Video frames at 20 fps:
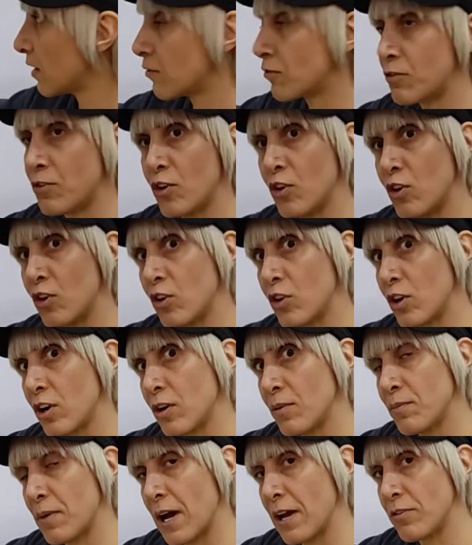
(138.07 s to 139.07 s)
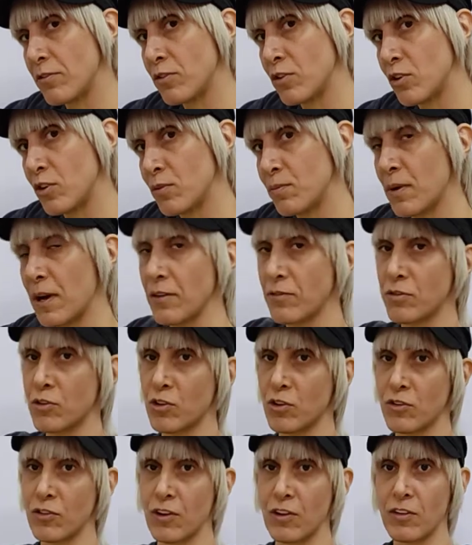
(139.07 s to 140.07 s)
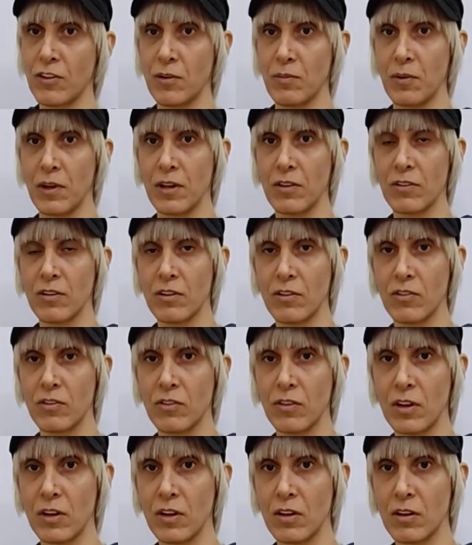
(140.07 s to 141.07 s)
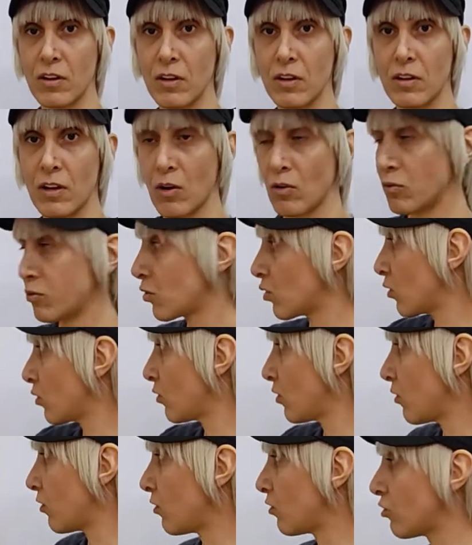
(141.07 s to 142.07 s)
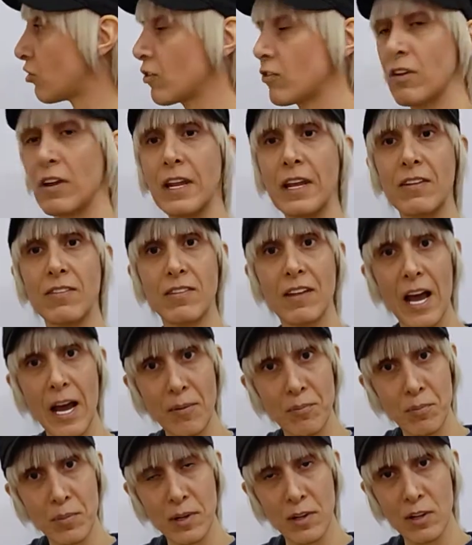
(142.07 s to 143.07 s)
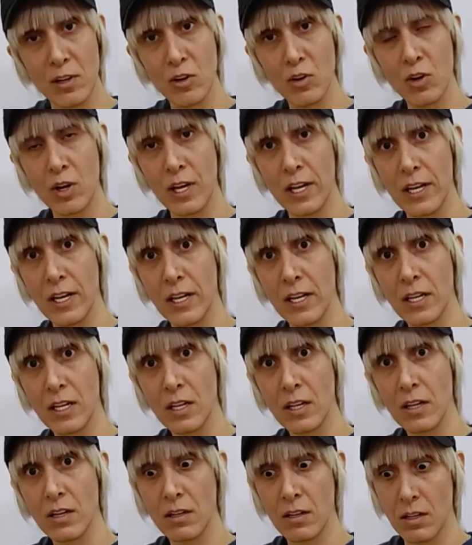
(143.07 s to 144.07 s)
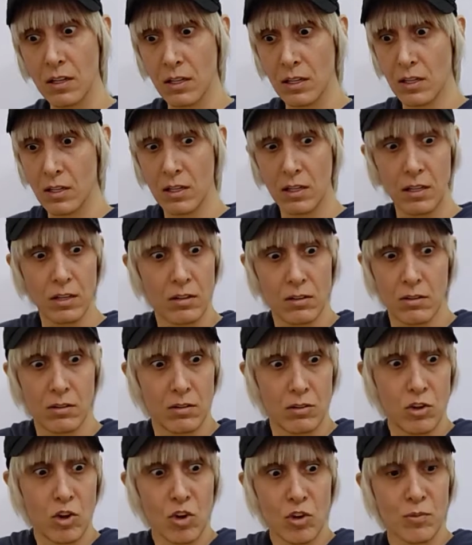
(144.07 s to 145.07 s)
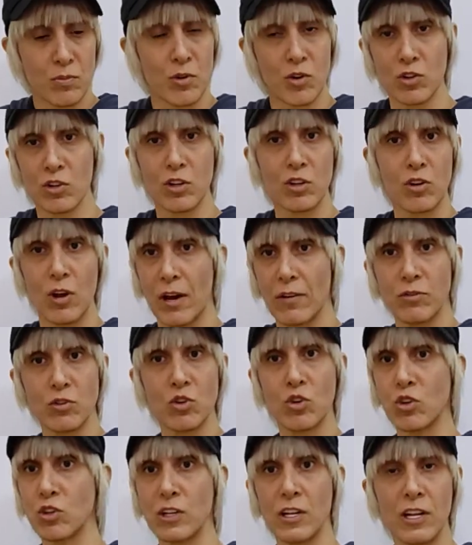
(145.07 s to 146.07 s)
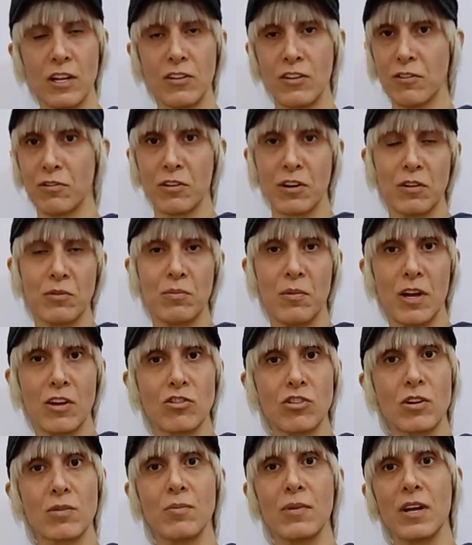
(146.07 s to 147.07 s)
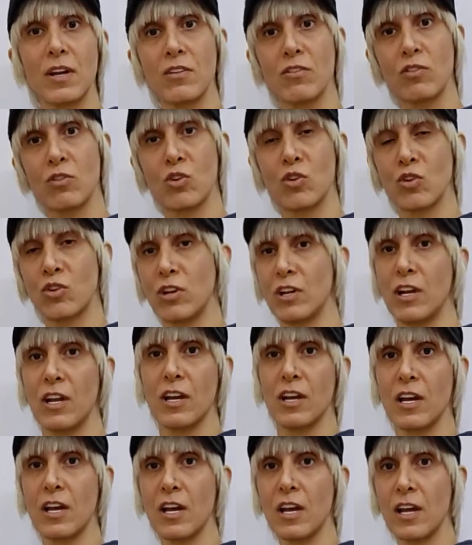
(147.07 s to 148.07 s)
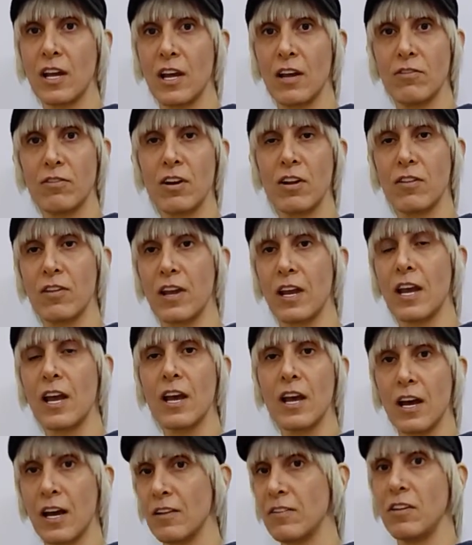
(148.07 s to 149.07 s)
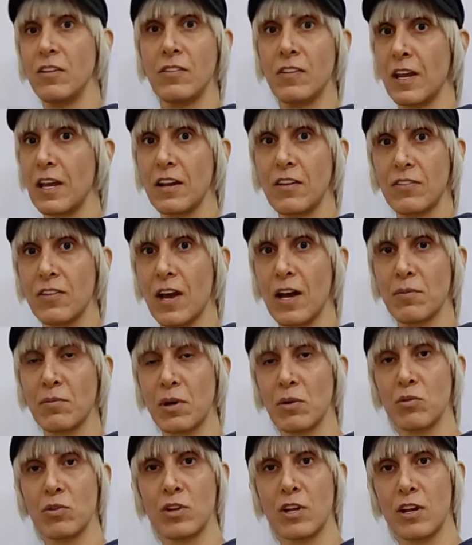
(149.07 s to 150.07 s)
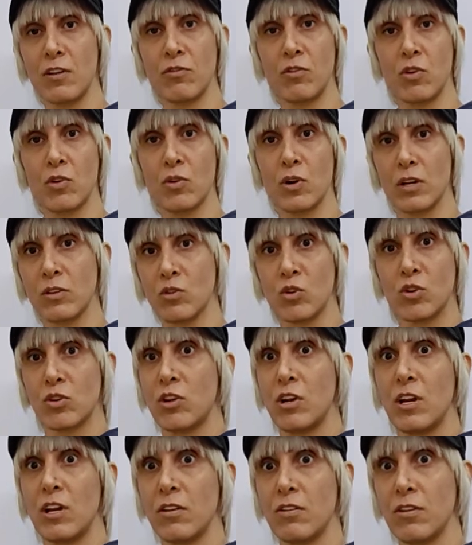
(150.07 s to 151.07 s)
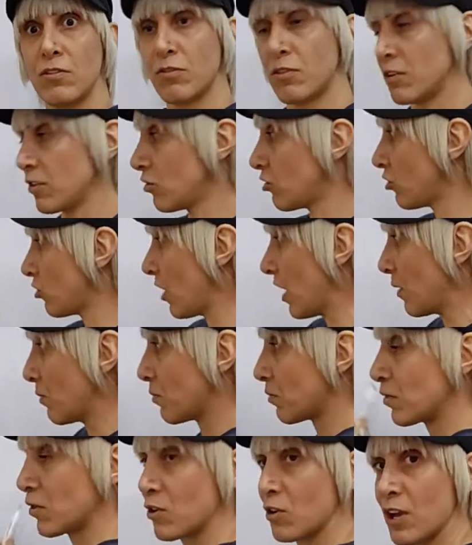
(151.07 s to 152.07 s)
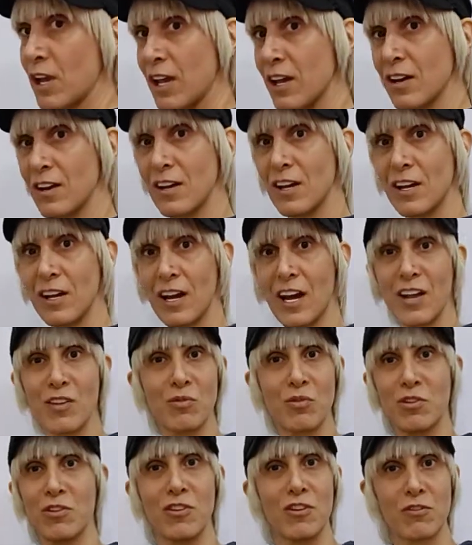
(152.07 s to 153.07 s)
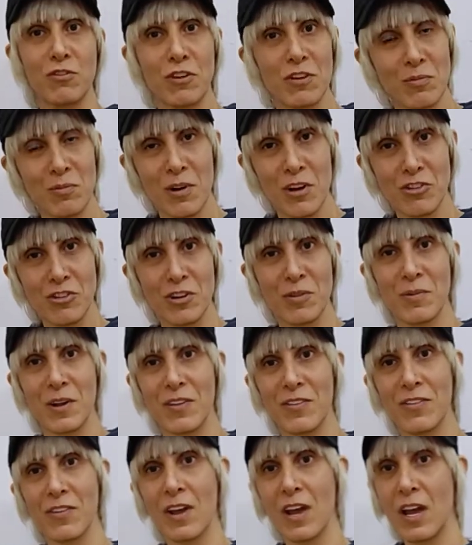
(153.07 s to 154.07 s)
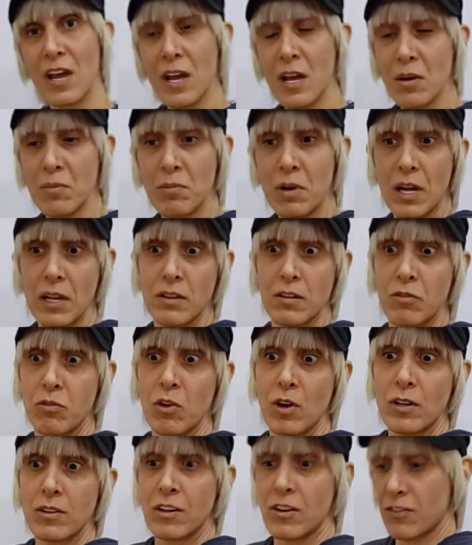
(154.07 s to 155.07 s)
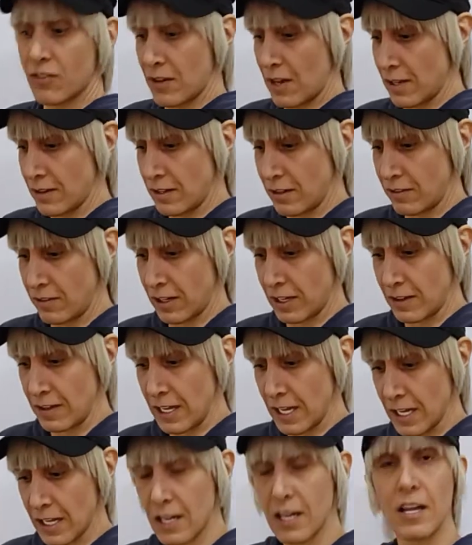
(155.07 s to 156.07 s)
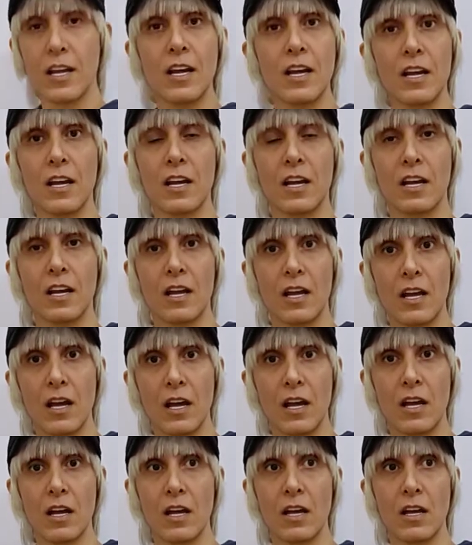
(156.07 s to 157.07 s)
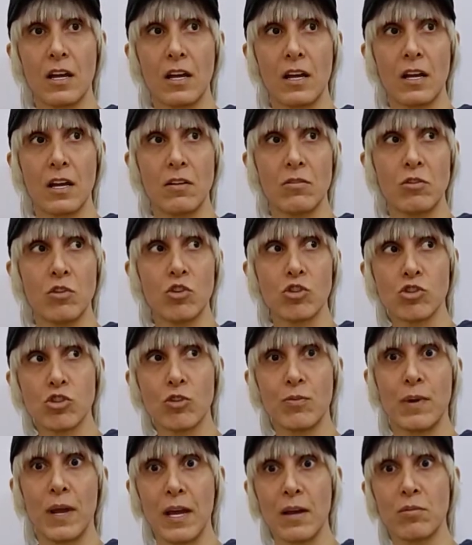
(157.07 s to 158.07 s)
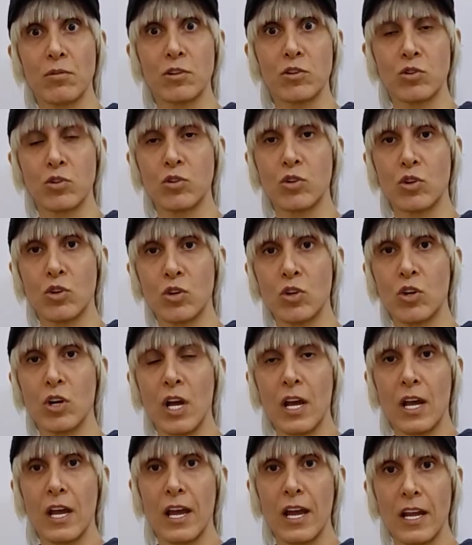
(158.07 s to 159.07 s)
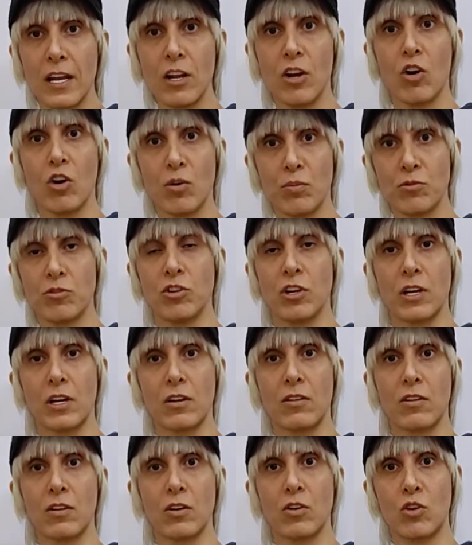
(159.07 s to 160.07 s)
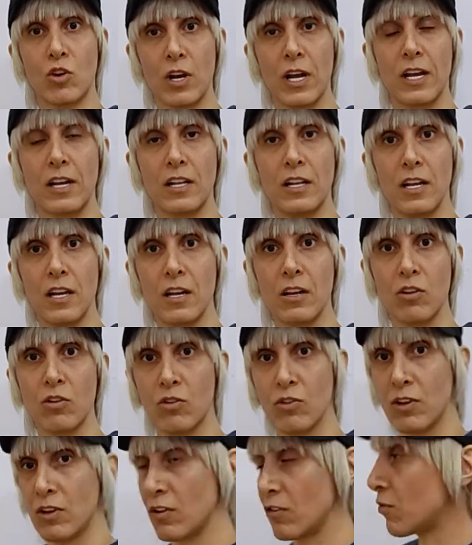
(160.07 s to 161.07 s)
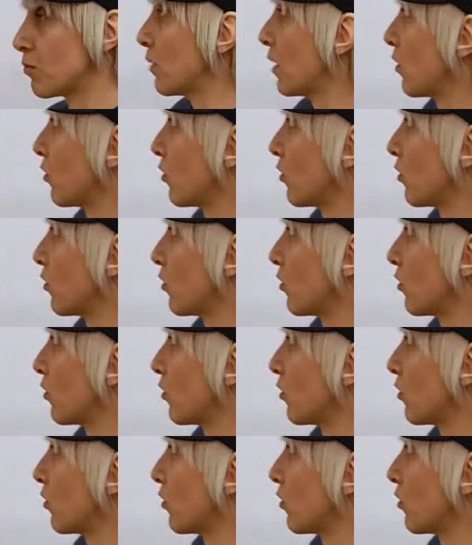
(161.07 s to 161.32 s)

four by 4 by 4 centimeters. Now, of course, this is just an example, okay? Uh, in your model you have totally different measurements, totally everything. And in the exam I will give you a totally different shape, okay? And with different measurements. But if you understand the technique, uh, you should be able to draw any object correctly using this